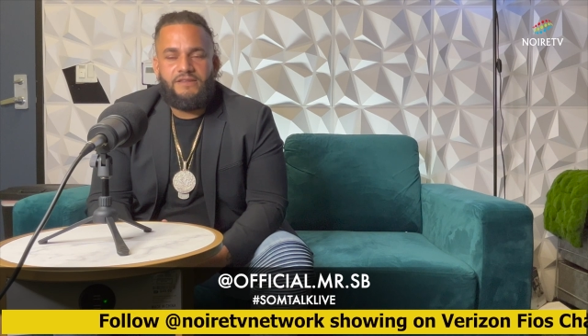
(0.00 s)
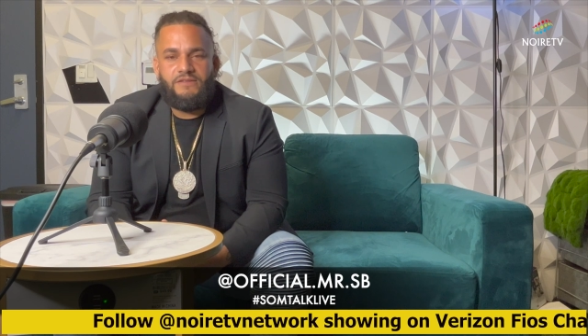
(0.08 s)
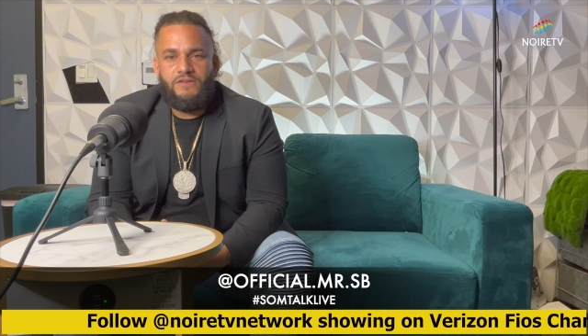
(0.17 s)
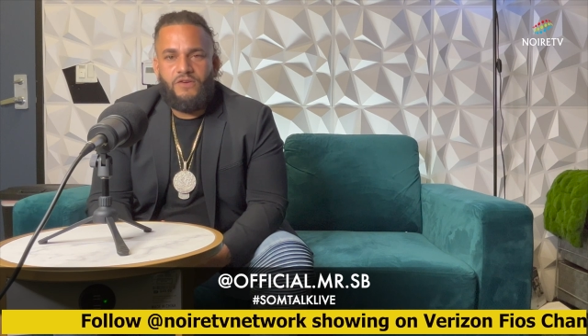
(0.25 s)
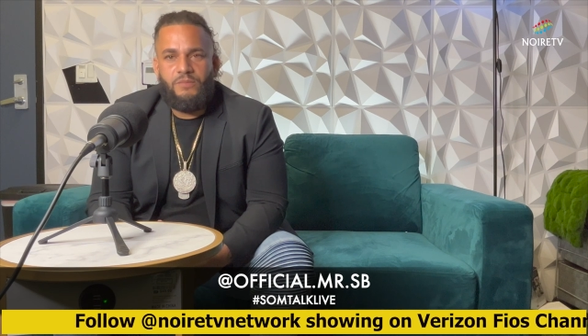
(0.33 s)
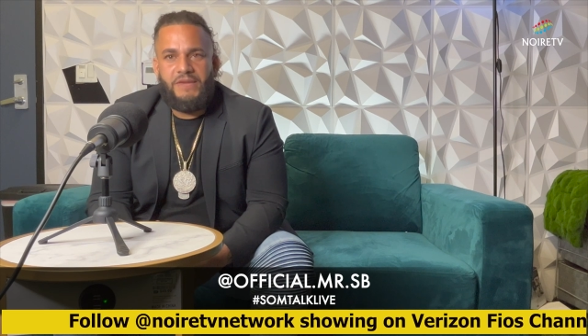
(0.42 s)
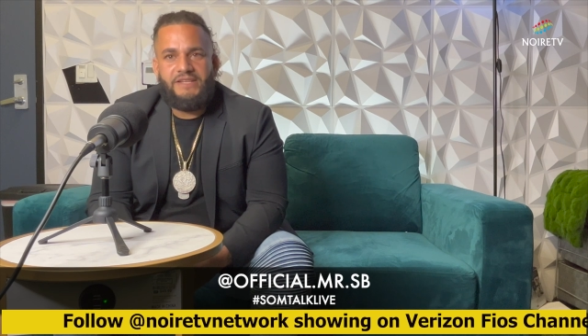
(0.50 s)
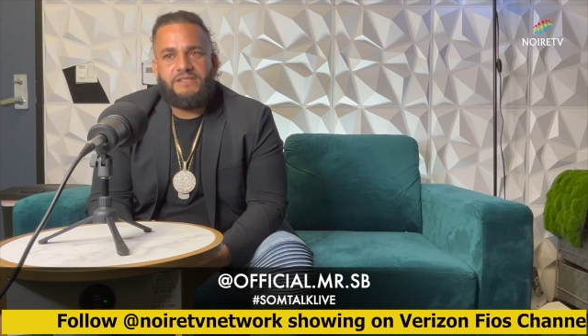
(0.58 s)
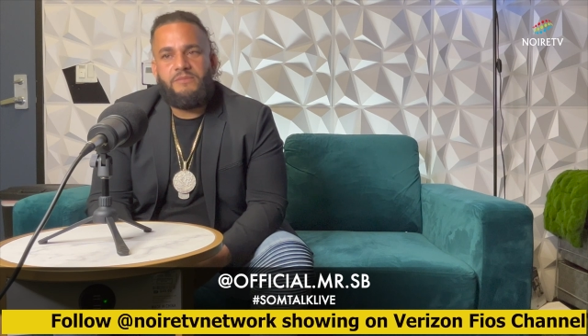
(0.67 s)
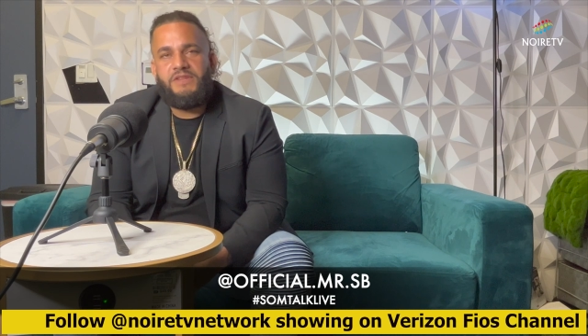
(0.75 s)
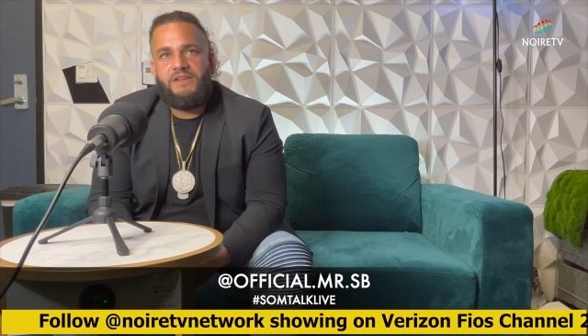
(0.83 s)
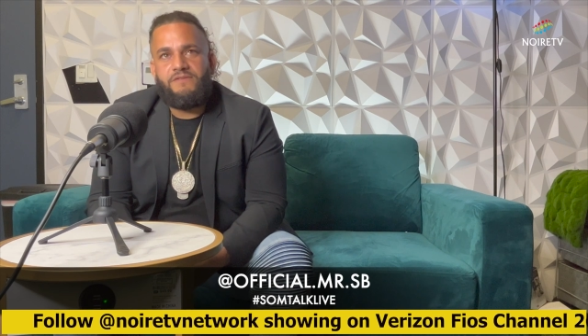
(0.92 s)
makes
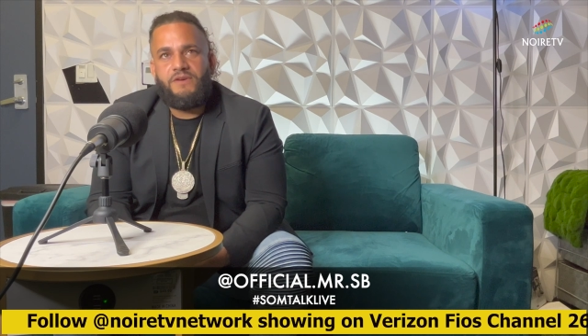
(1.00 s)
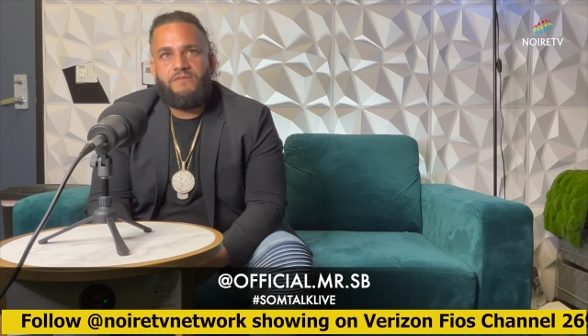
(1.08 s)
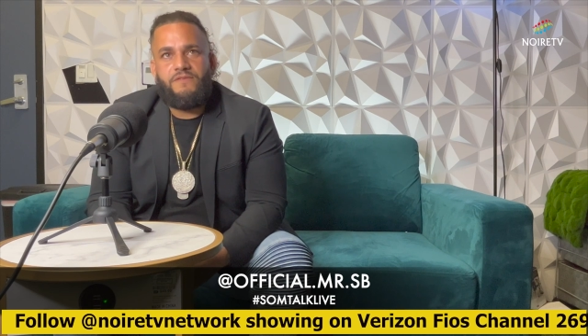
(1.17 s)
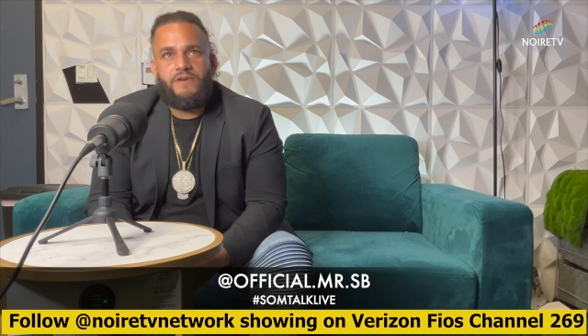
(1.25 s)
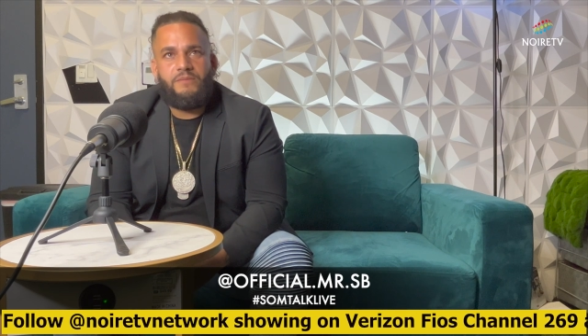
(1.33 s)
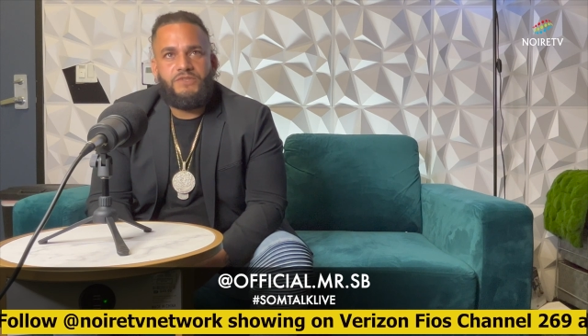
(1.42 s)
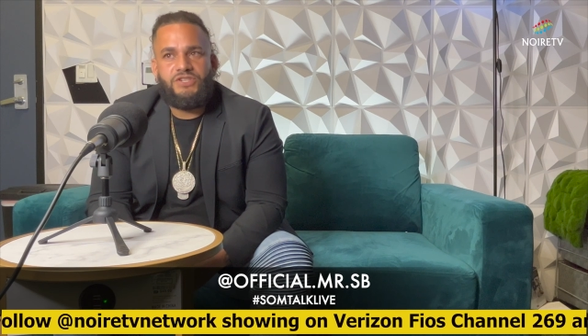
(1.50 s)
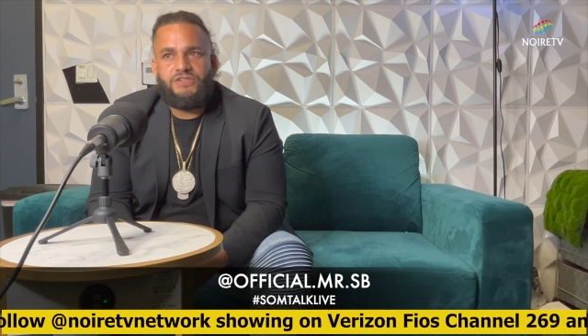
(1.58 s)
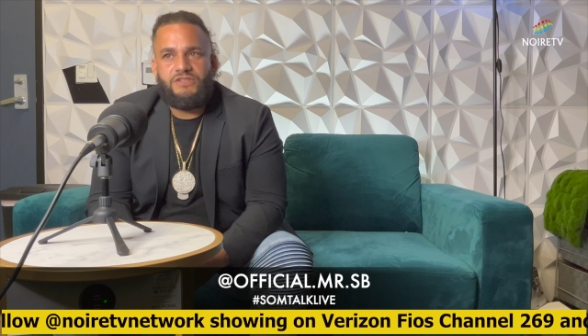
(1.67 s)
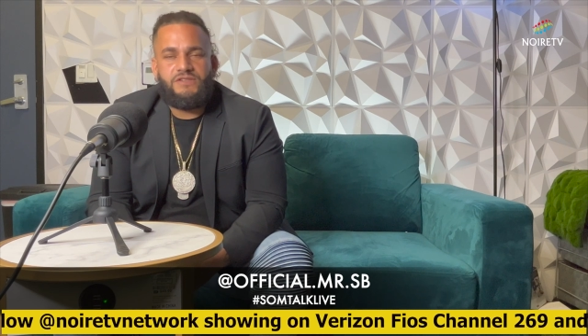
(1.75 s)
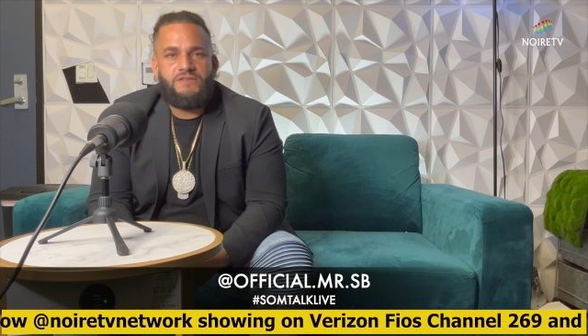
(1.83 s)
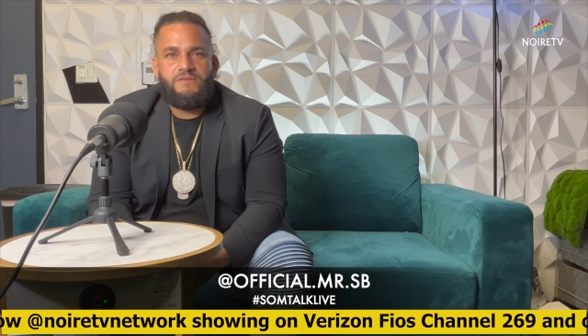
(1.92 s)
them different from
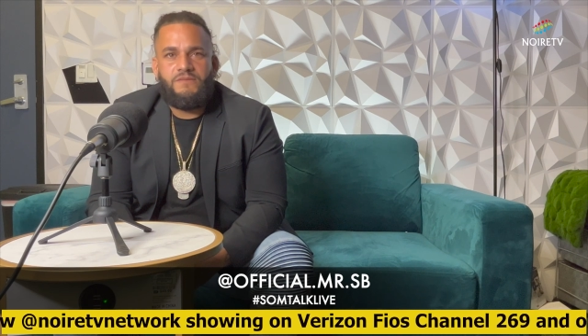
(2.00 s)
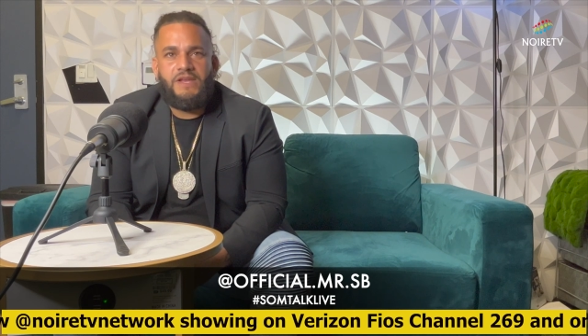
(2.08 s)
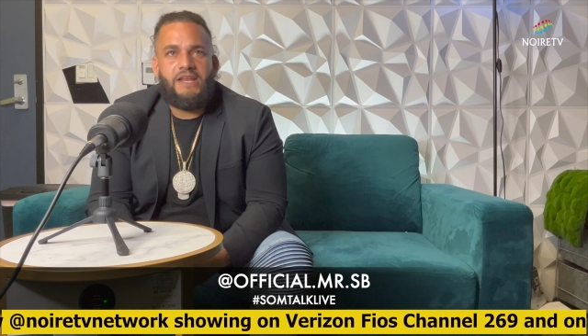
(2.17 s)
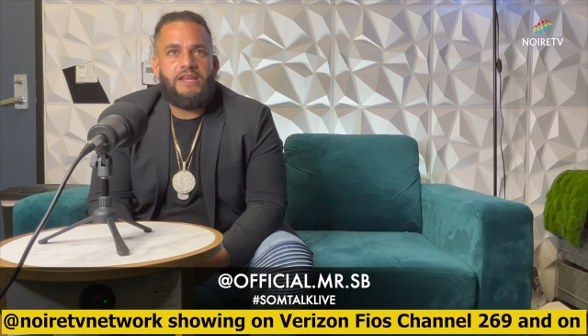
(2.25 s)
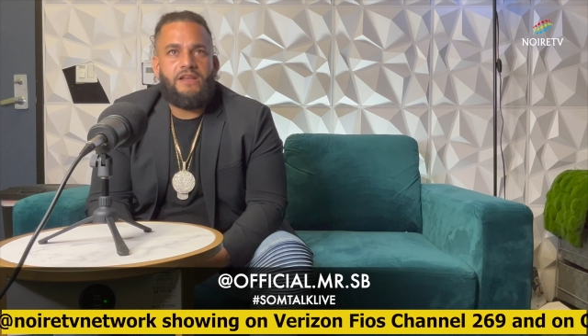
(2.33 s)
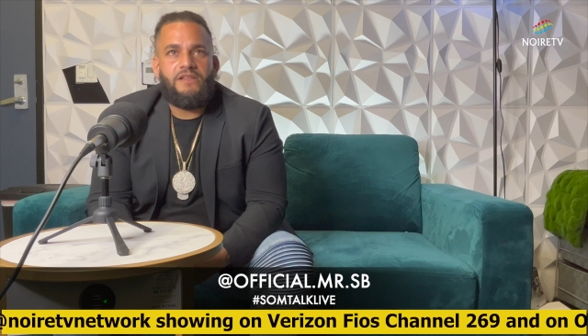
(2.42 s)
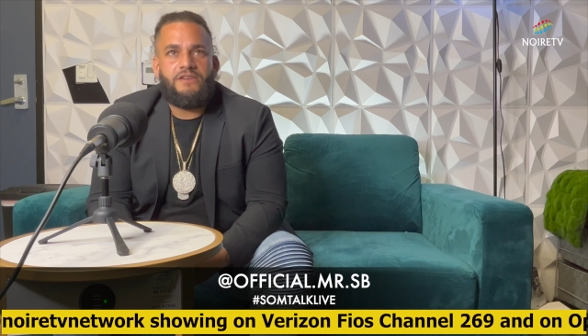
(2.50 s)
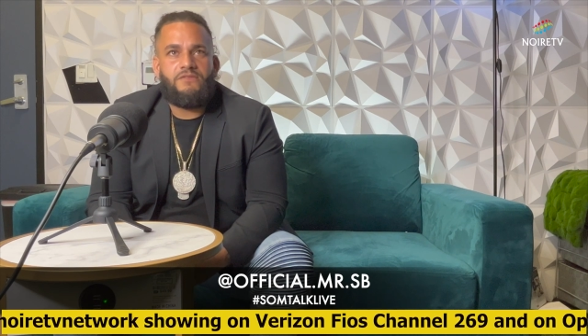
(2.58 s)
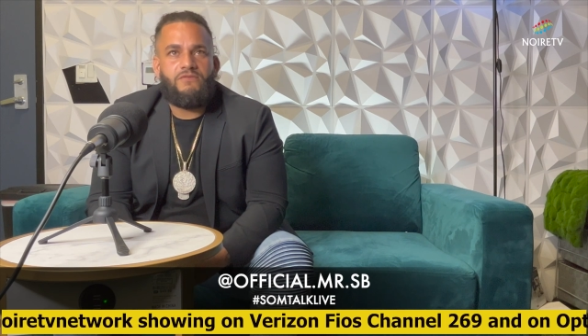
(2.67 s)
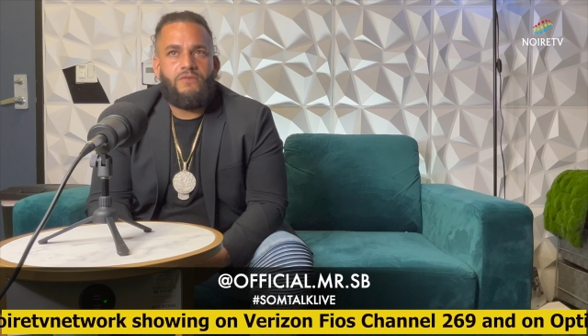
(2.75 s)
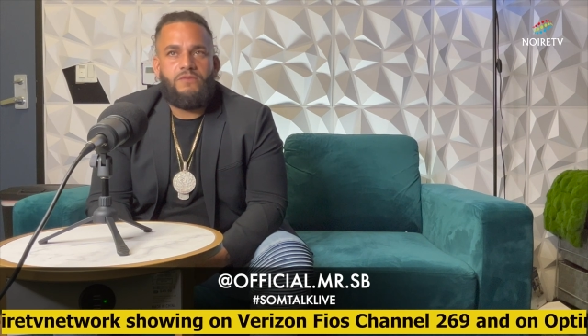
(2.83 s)
just any other